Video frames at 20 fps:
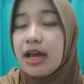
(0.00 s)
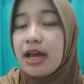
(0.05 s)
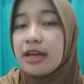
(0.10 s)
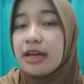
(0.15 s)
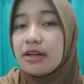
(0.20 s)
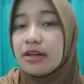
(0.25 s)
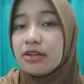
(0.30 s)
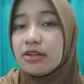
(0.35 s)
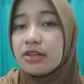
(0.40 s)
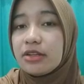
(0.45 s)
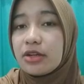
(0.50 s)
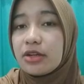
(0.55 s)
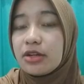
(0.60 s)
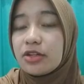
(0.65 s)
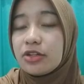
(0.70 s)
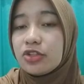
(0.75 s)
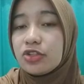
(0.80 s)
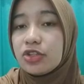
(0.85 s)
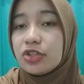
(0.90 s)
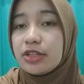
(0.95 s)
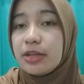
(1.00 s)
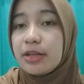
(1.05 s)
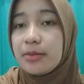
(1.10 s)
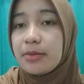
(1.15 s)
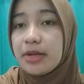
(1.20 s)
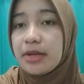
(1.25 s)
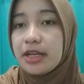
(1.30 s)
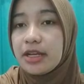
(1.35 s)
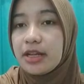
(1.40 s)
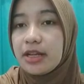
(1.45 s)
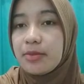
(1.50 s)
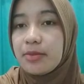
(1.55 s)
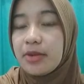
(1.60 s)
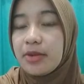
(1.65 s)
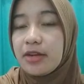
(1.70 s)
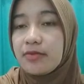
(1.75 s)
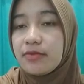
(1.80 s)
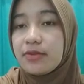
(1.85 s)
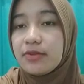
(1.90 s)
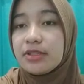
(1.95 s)
under the condition that medical
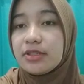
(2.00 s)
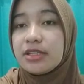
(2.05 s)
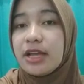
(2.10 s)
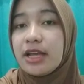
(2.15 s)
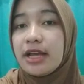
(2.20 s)
benefits